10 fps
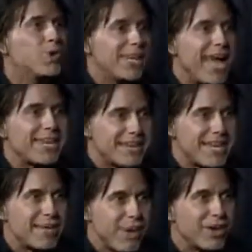entity
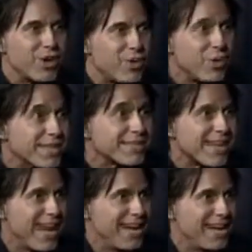in America who is
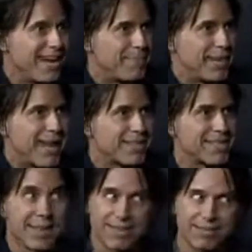standing up against
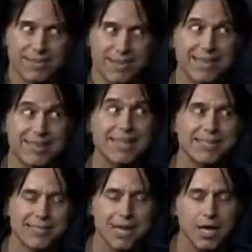that. So that's
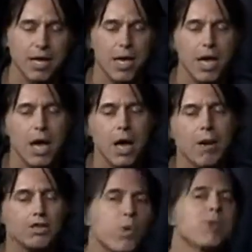sick.
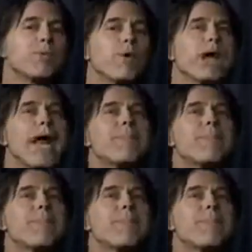So what'll happen?